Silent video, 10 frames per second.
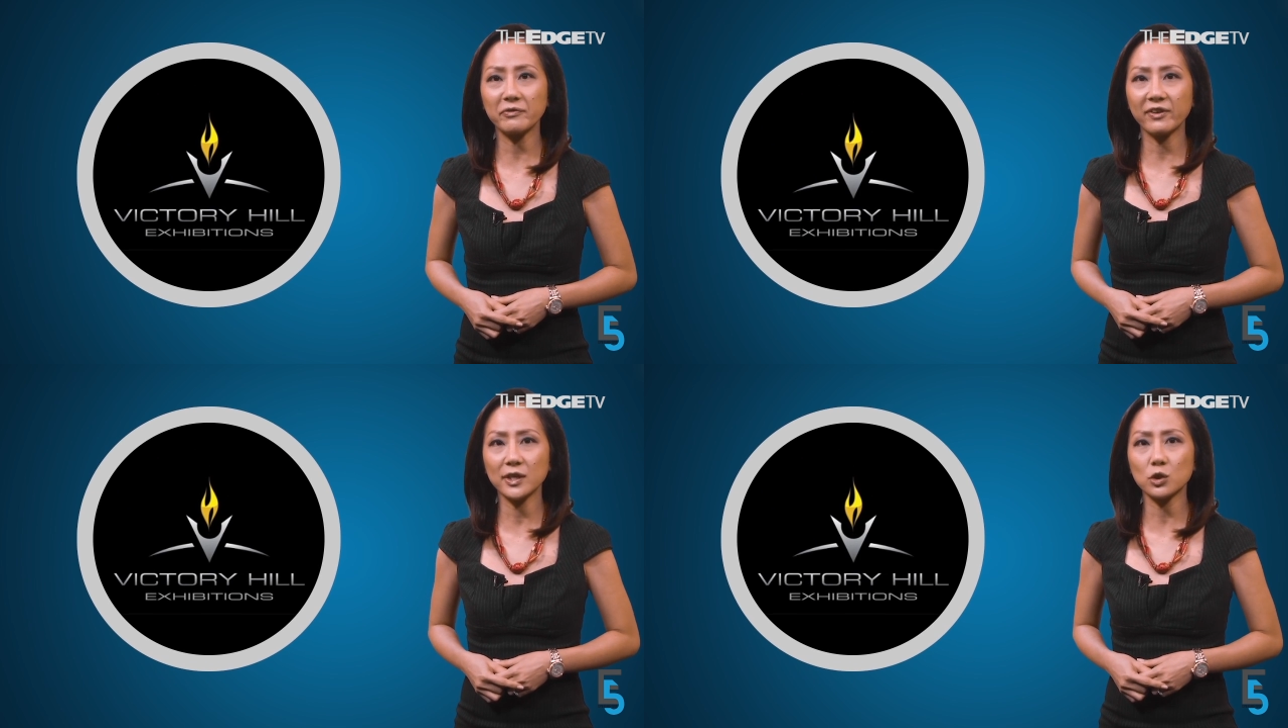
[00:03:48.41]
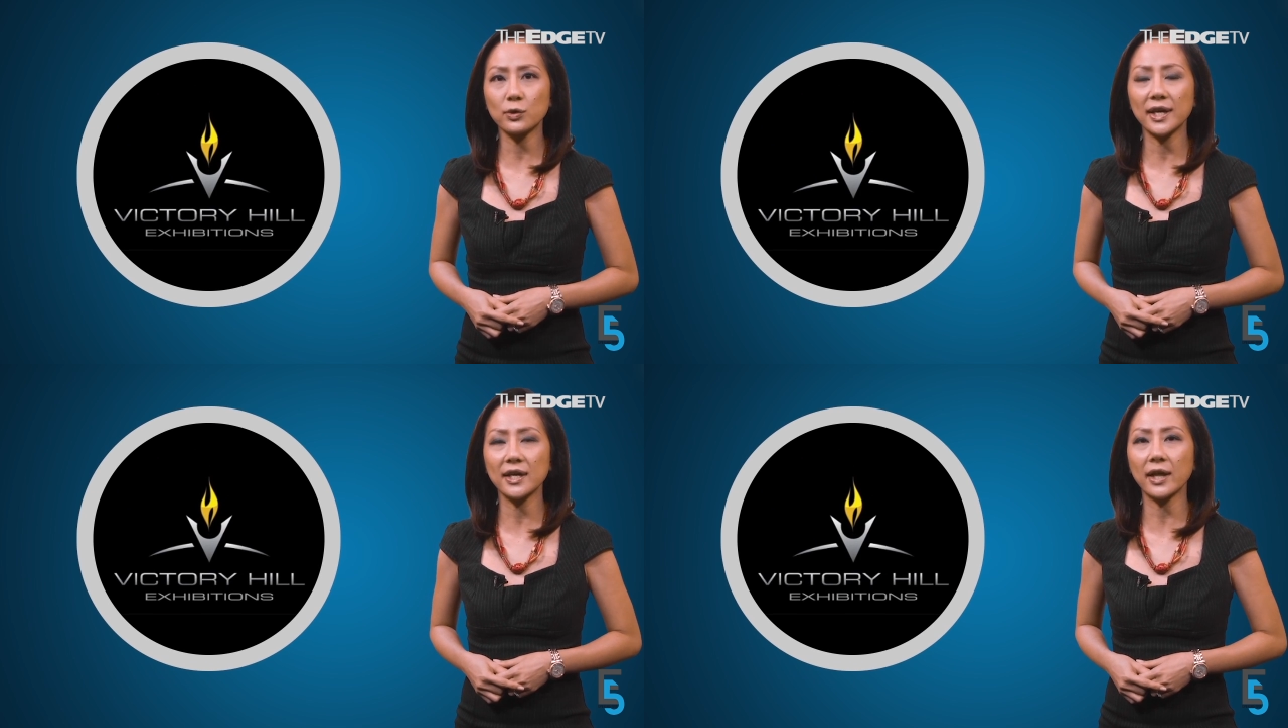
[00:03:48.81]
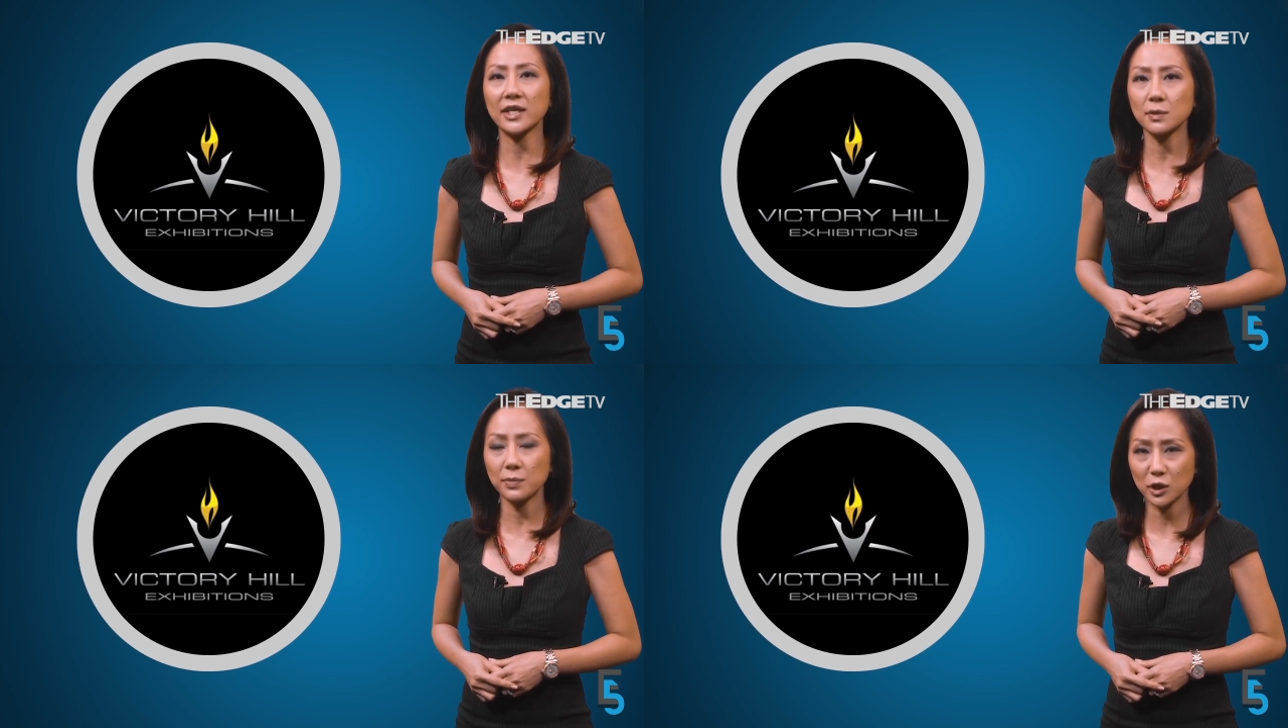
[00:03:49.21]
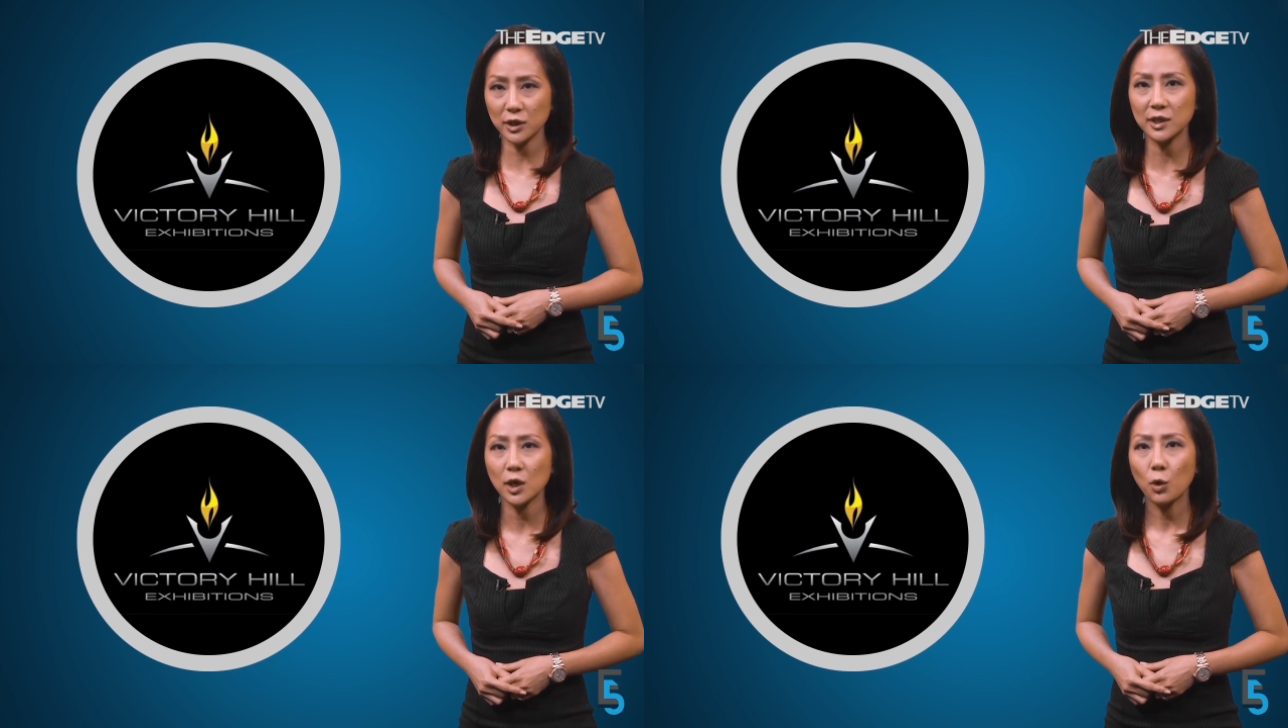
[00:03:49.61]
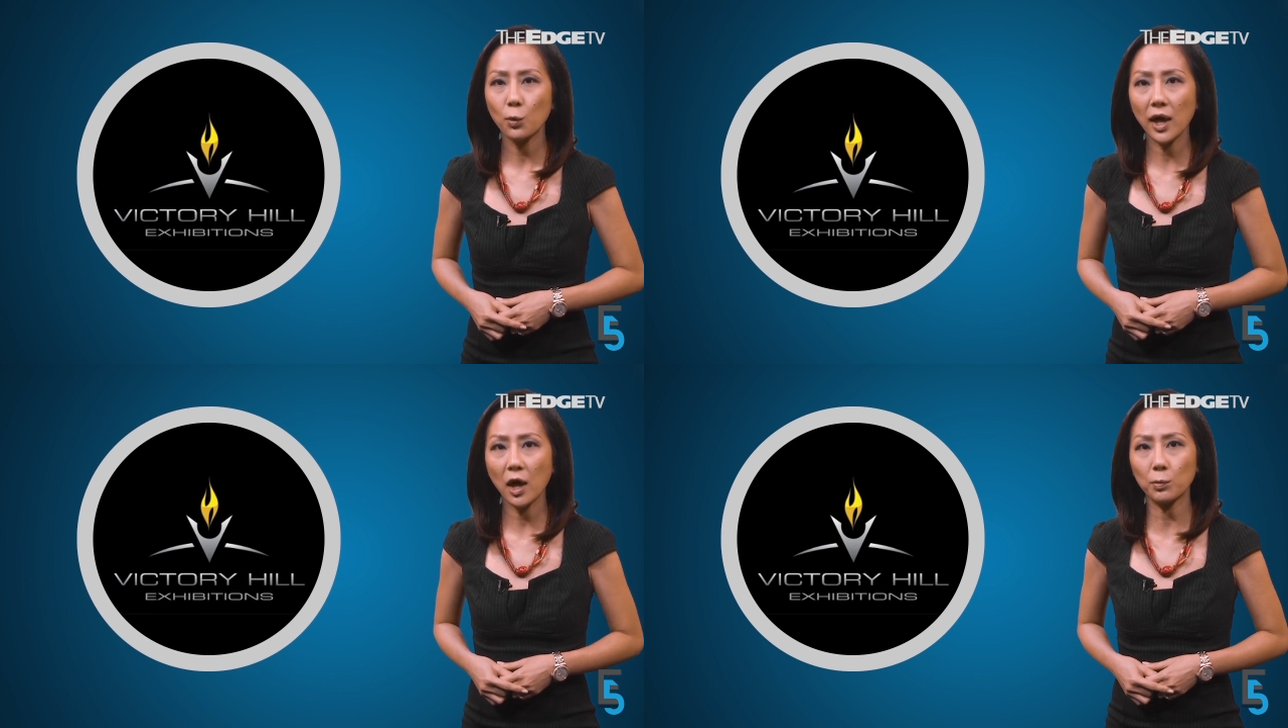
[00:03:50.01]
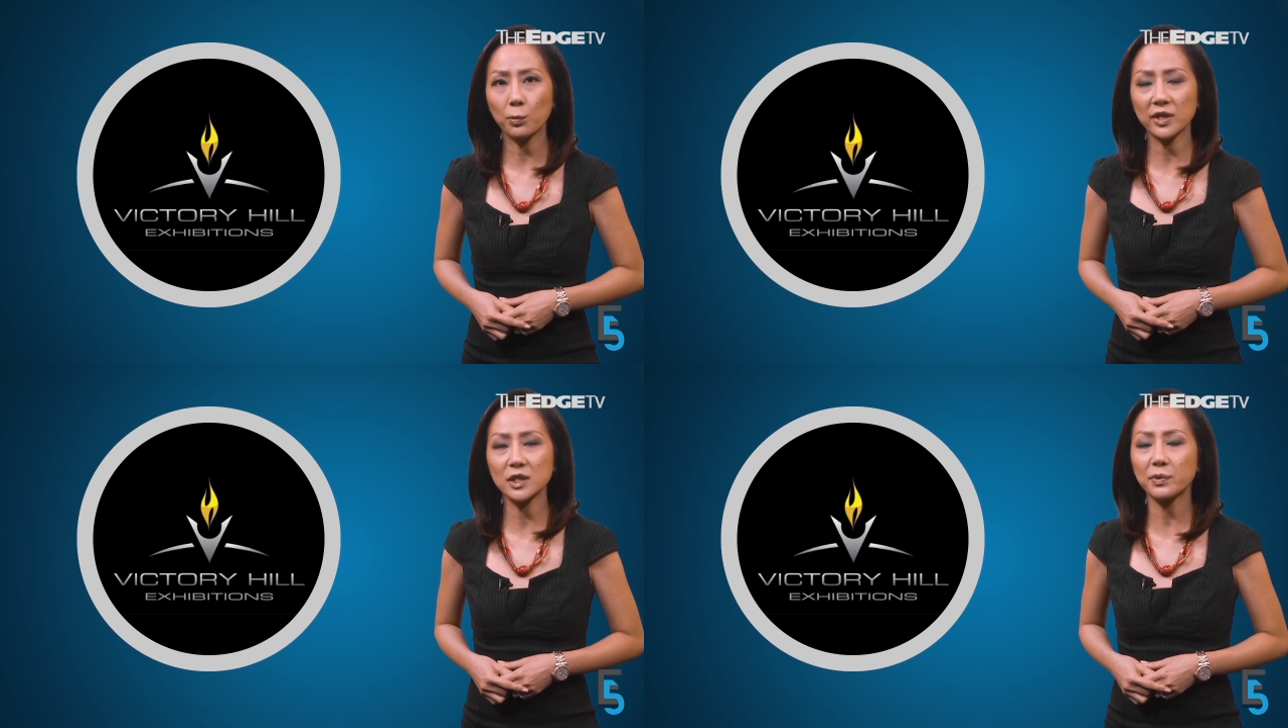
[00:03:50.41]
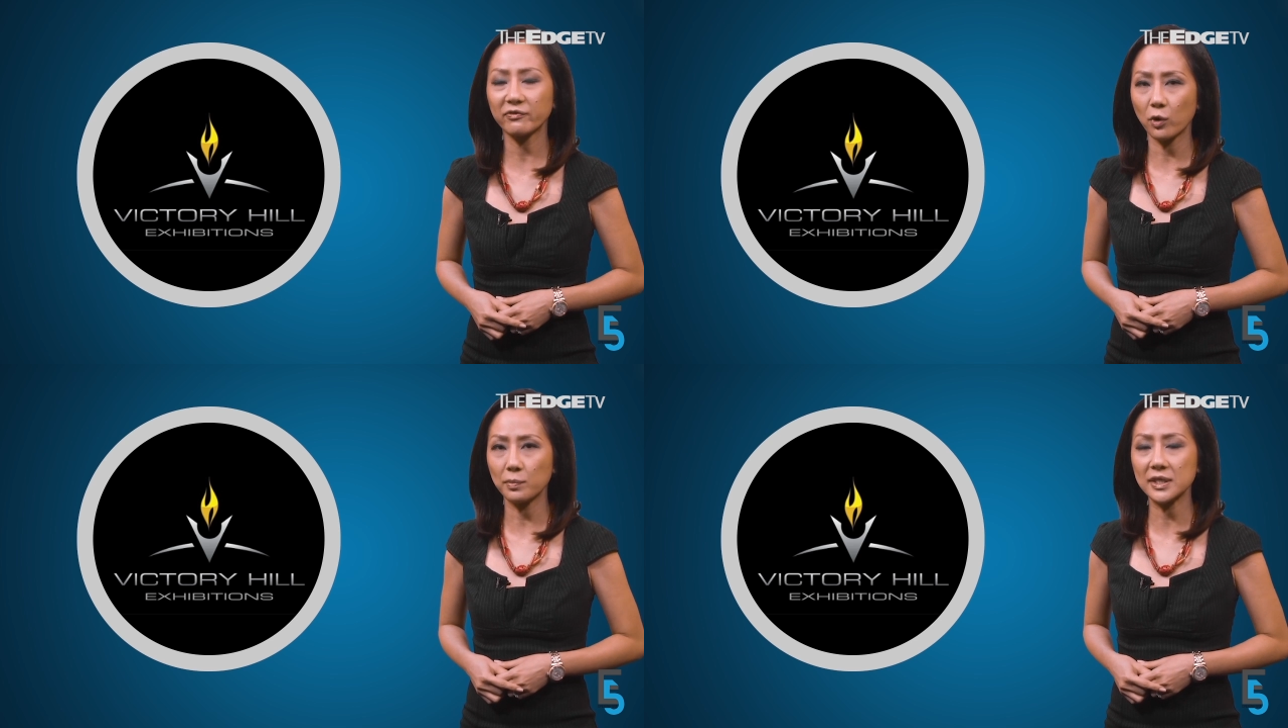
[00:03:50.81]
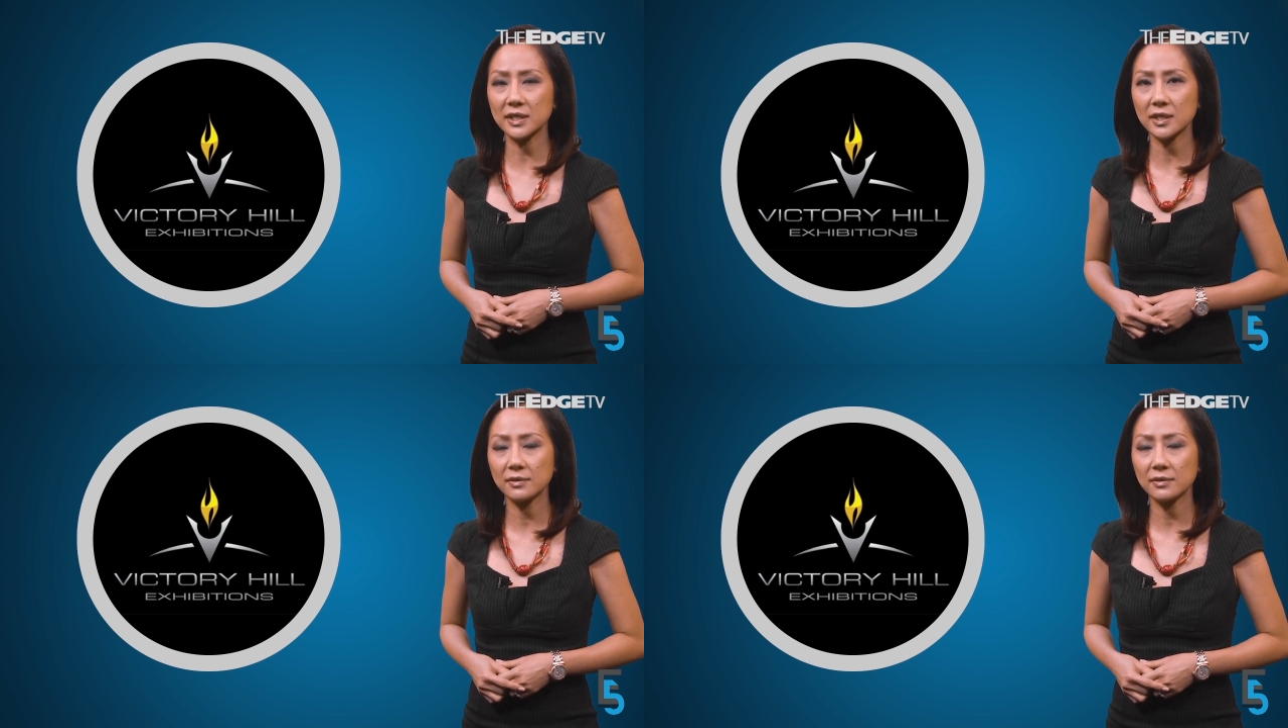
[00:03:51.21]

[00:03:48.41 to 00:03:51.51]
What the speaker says: Victory Hill Exhibitions will help with its performance.